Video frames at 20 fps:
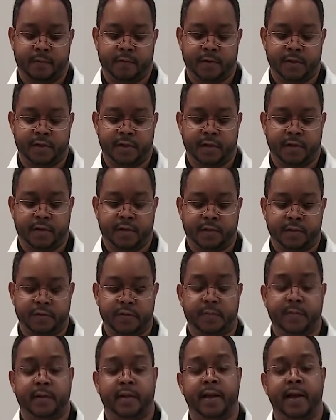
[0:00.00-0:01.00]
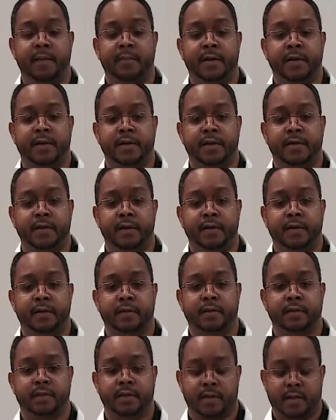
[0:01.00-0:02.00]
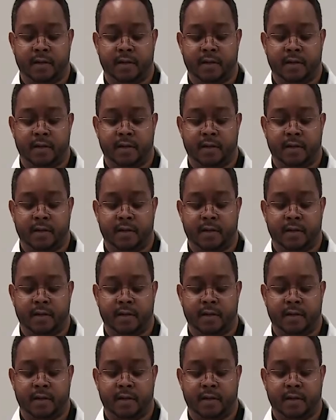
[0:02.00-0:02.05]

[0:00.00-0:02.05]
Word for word: which includes plant material,